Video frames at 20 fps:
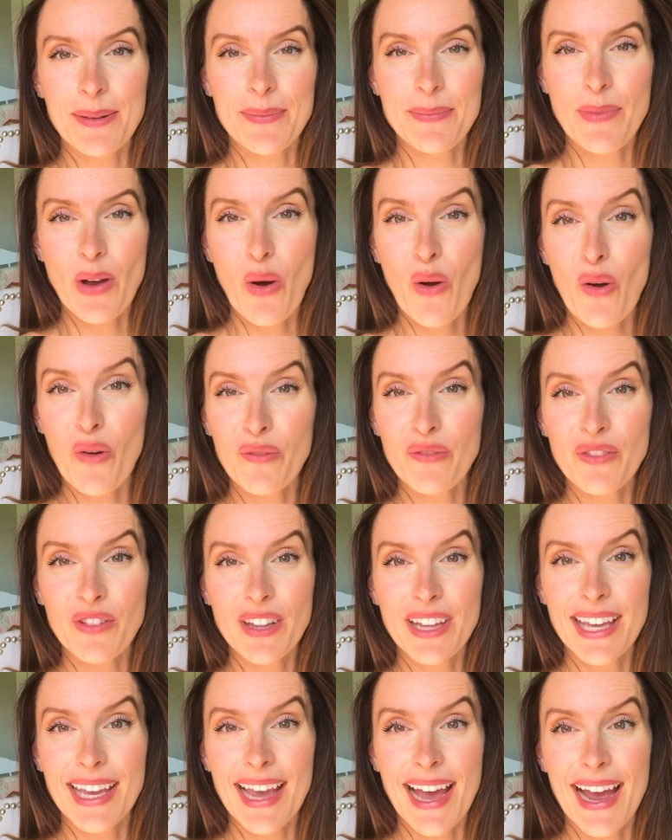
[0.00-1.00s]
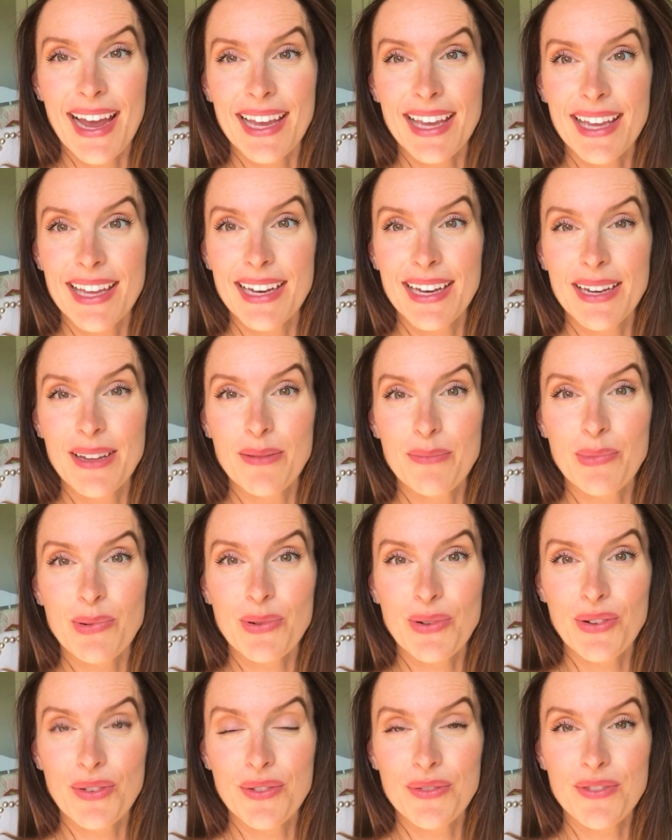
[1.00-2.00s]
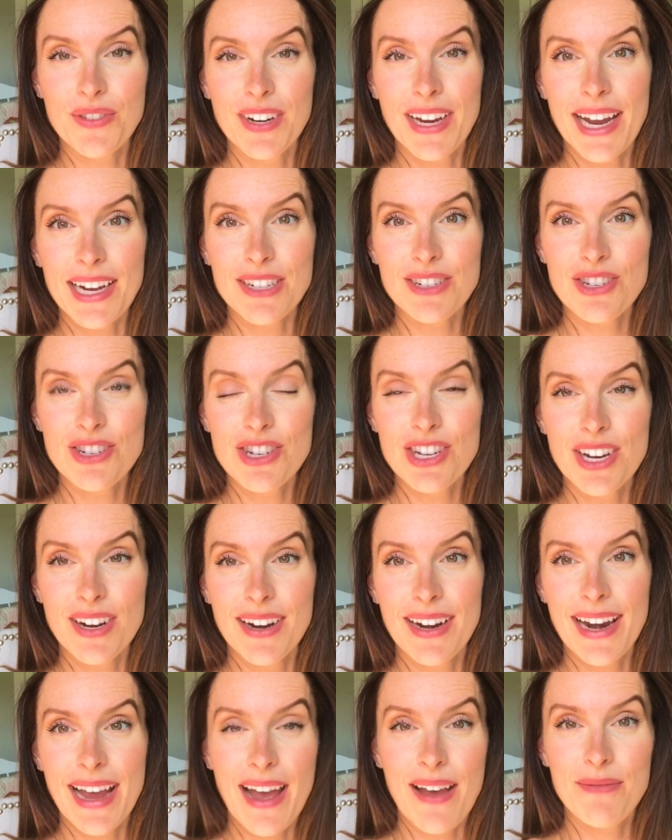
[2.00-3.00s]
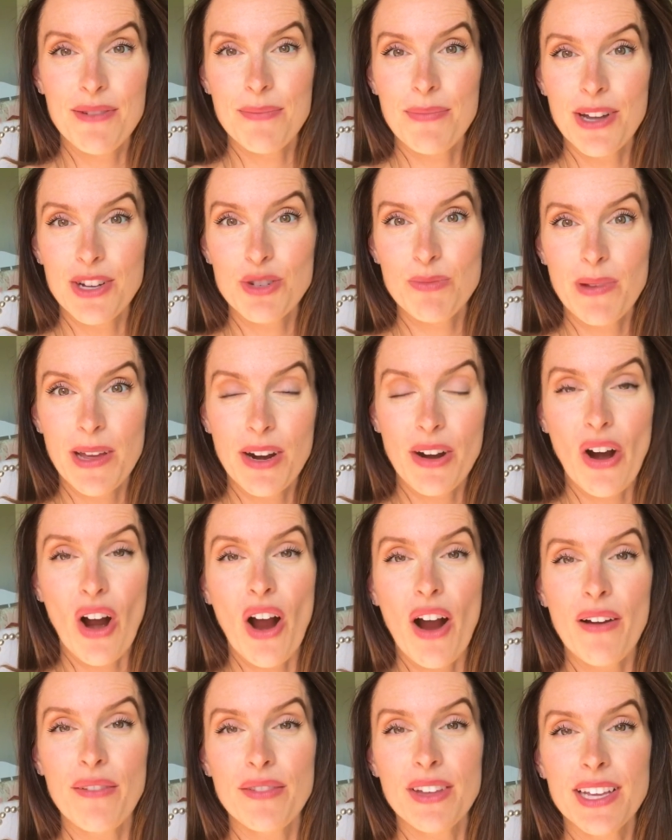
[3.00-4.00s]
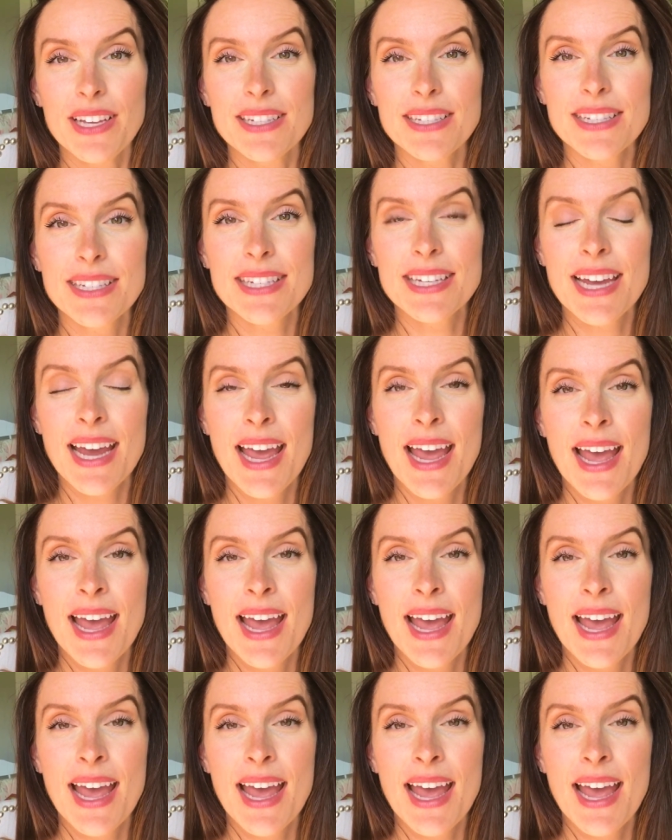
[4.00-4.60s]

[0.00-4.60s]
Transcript: hopefully I can improve for next year and have a much better harvest.